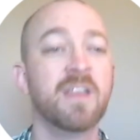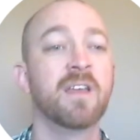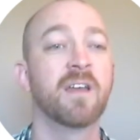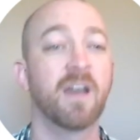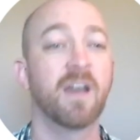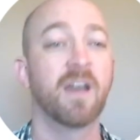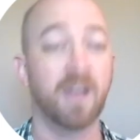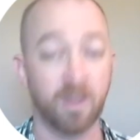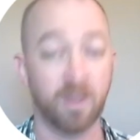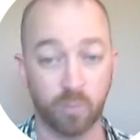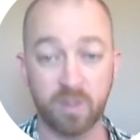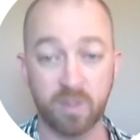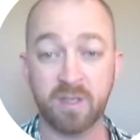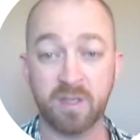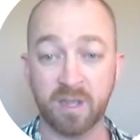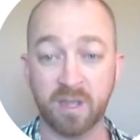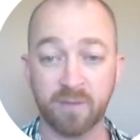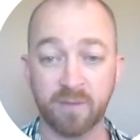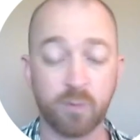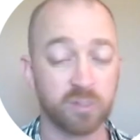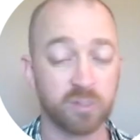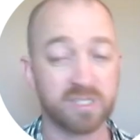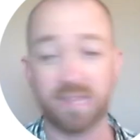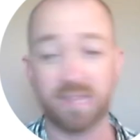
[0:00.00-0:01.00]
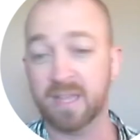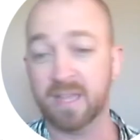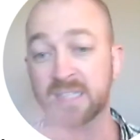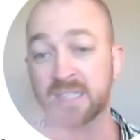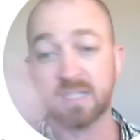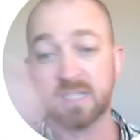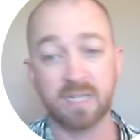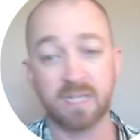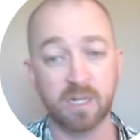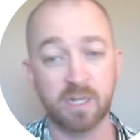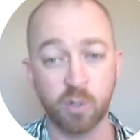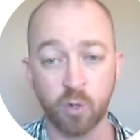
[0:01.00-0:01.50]
we can of course say that's an
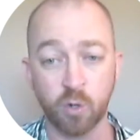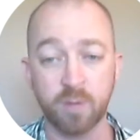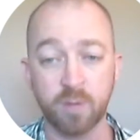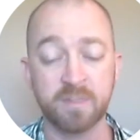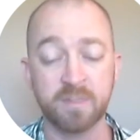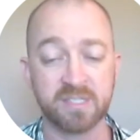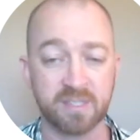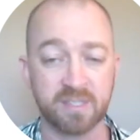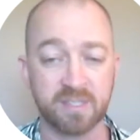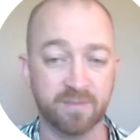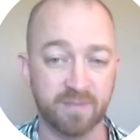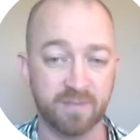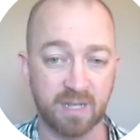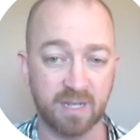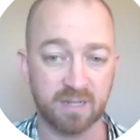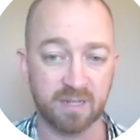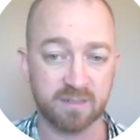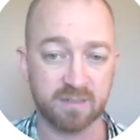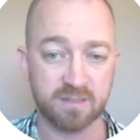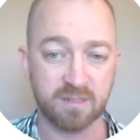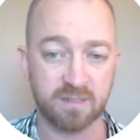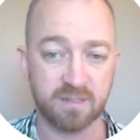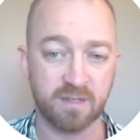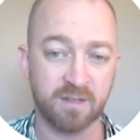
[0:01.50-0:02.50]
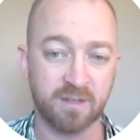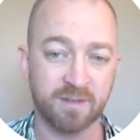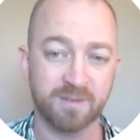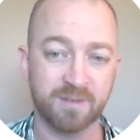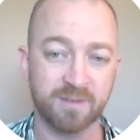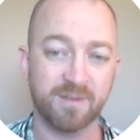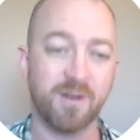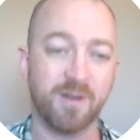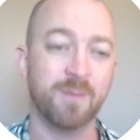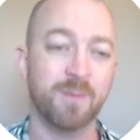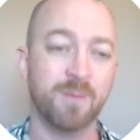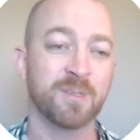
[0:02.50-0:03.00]
enormous effect.
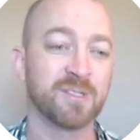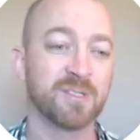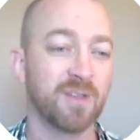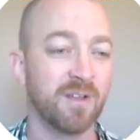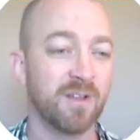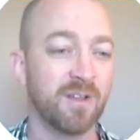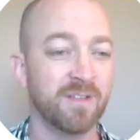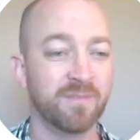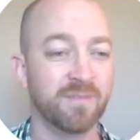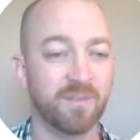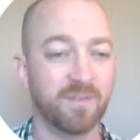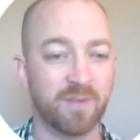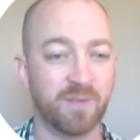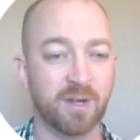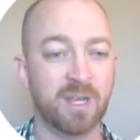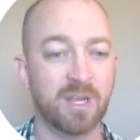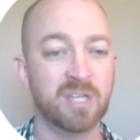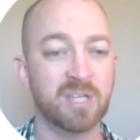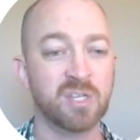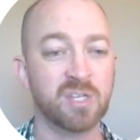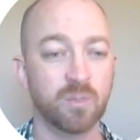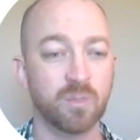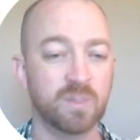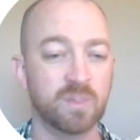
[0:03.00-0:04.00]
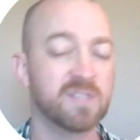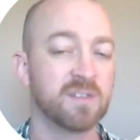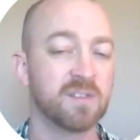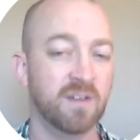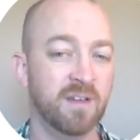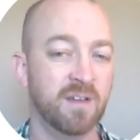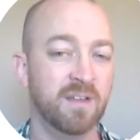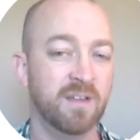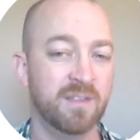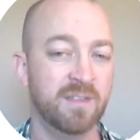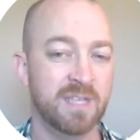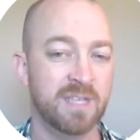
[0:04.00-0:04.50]
Almost all of the variation we saw
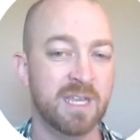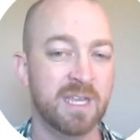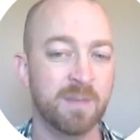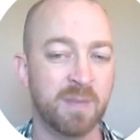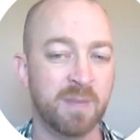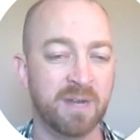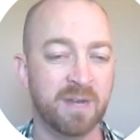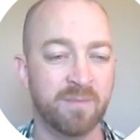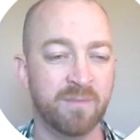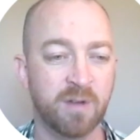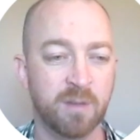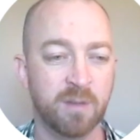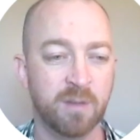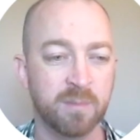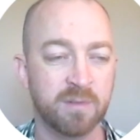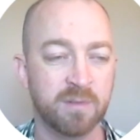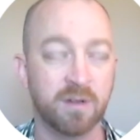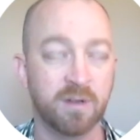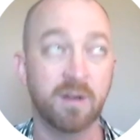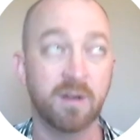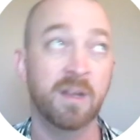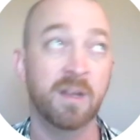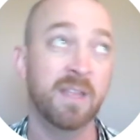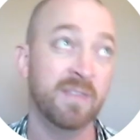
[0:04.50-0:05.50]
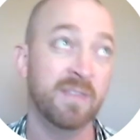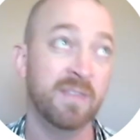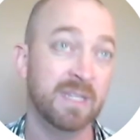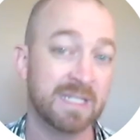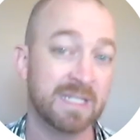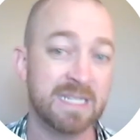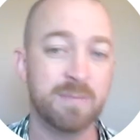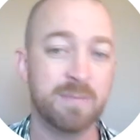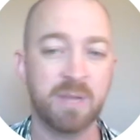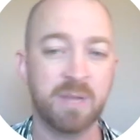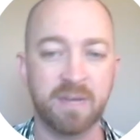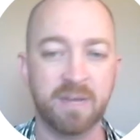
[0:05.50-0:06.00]
in the independent variable or in the
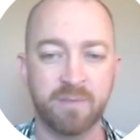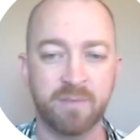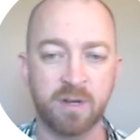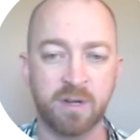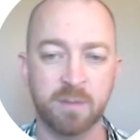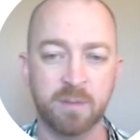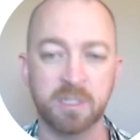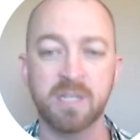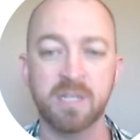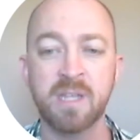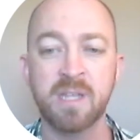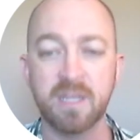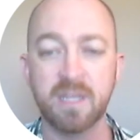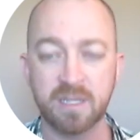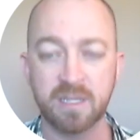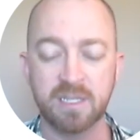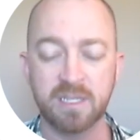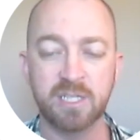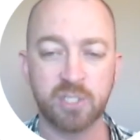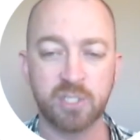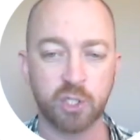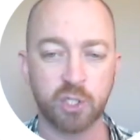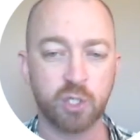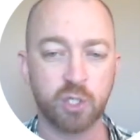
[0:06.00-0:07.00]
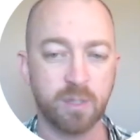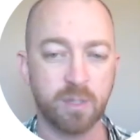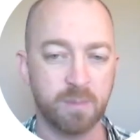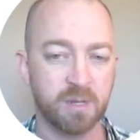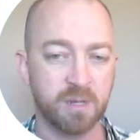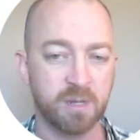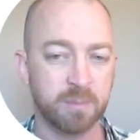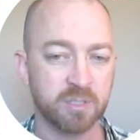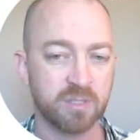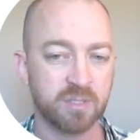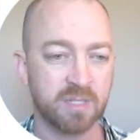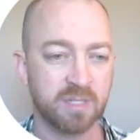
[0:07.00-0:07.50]
dependent variable is
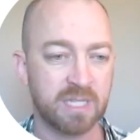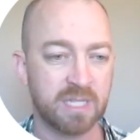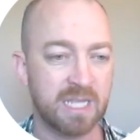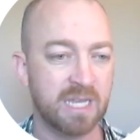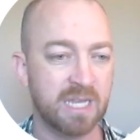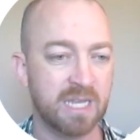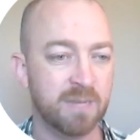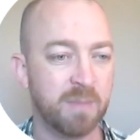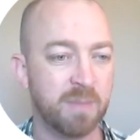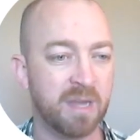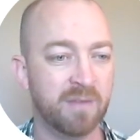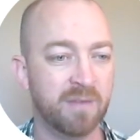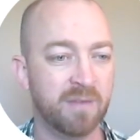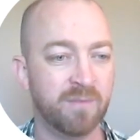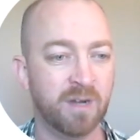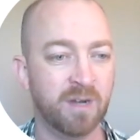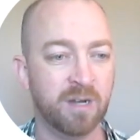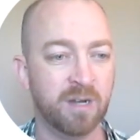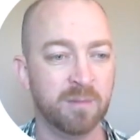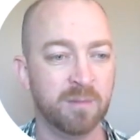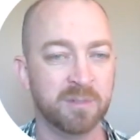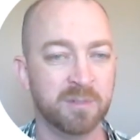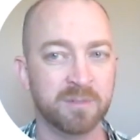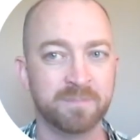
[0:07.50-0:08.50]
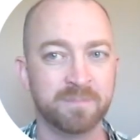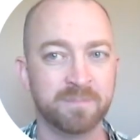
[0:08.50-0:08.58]
attributable to the independent variable.